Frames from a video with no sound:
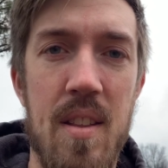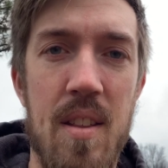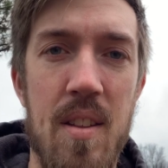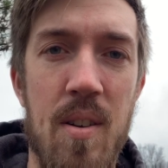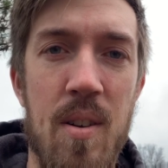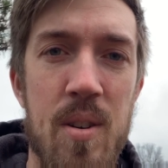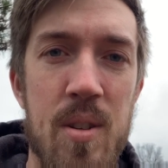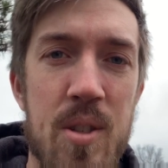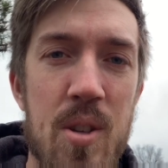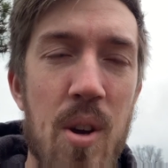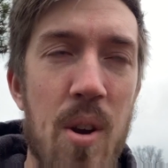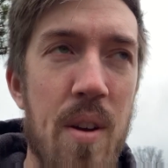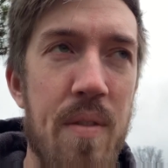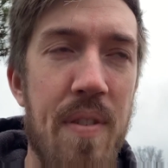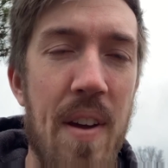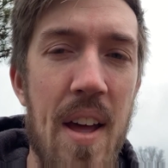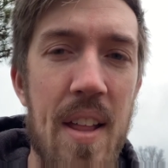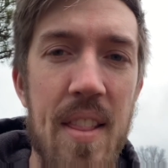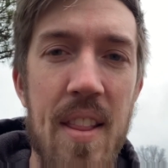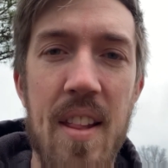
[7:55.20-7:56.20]
Also, I've
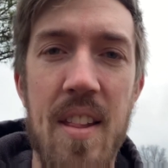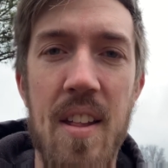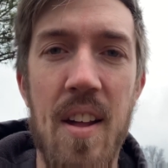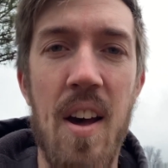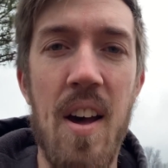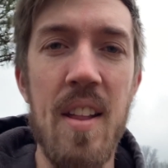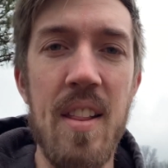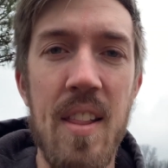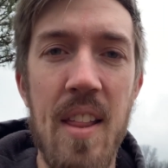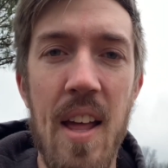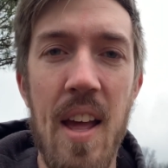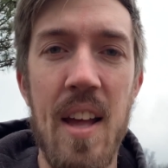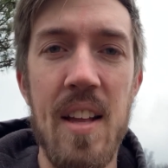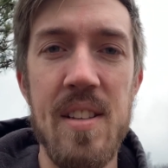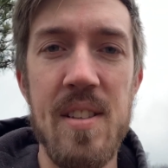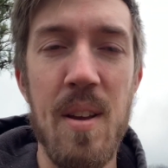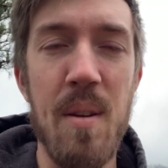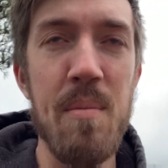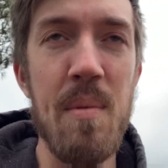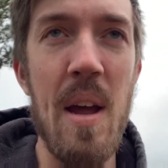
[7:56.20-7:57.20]
had the thought that
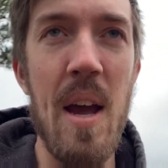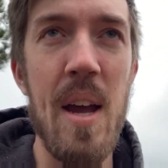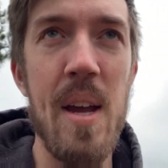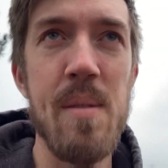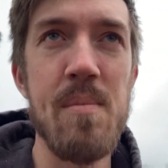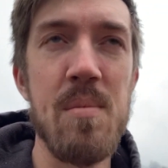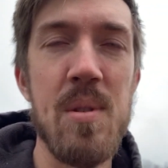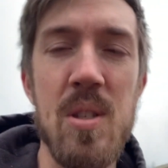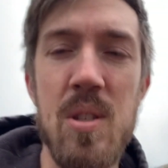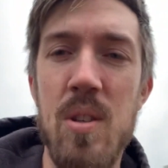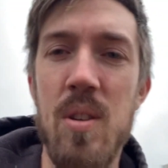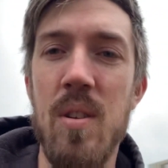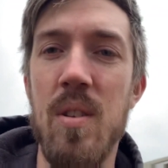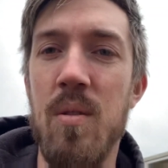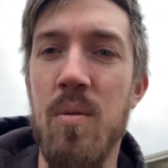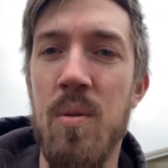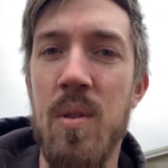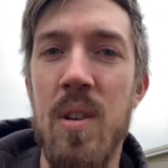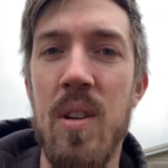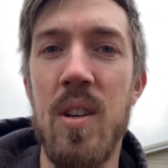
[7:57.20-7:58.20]
sometimes
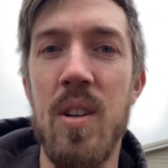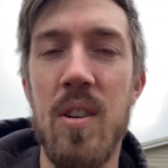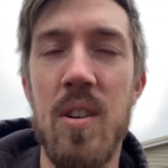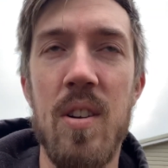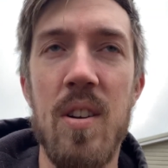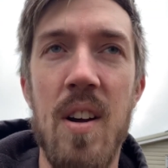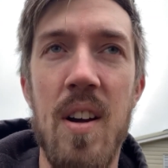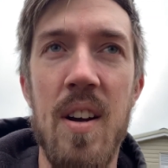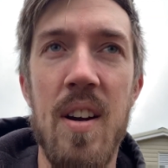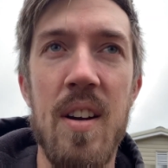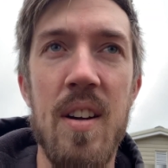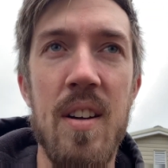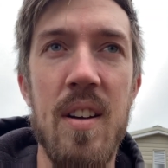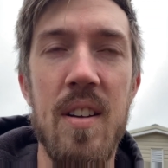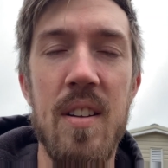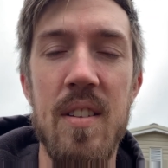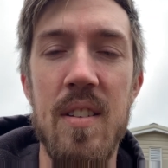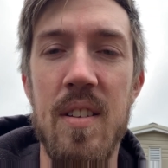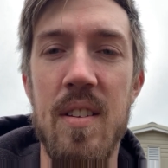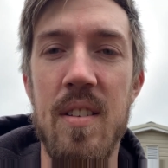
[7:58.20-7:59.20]
when you're,
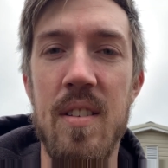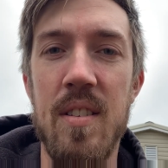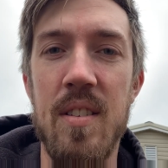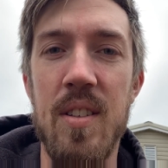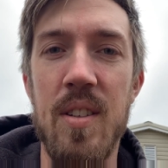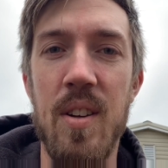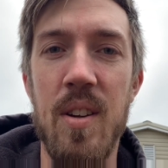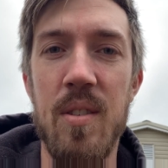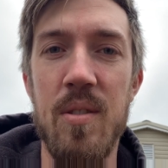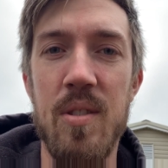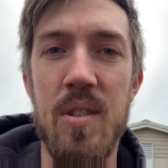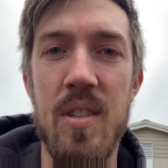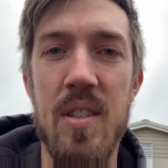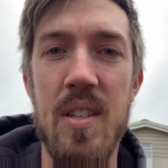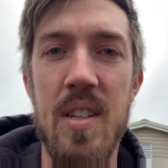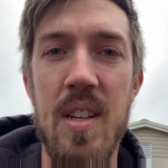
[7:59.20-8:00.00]
just